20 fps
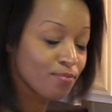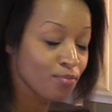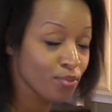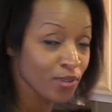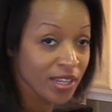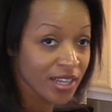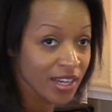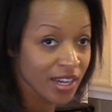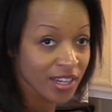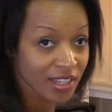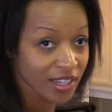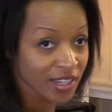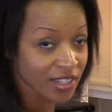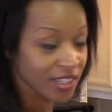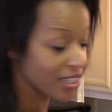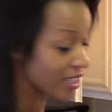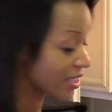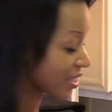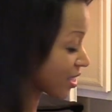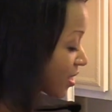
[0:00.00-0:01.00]
pre-cut
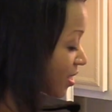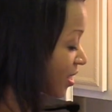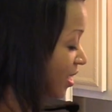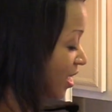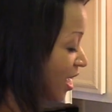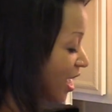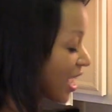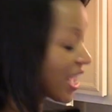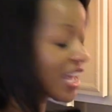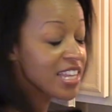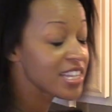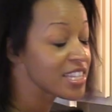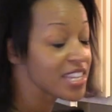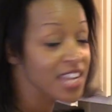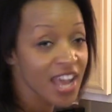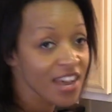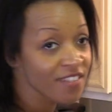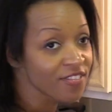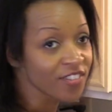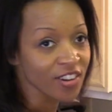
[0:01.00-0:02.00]
onions, it
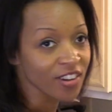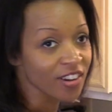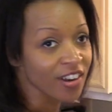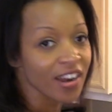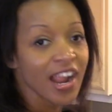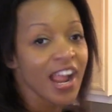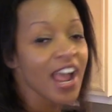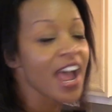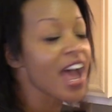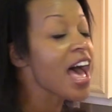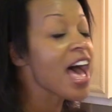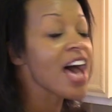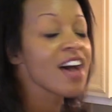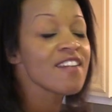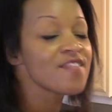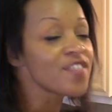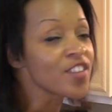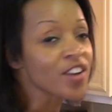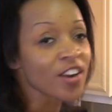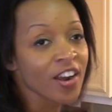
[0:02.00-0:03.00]
never,
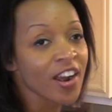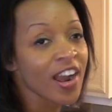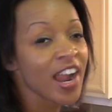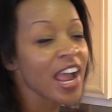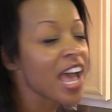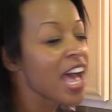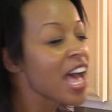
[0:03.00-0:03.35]
ever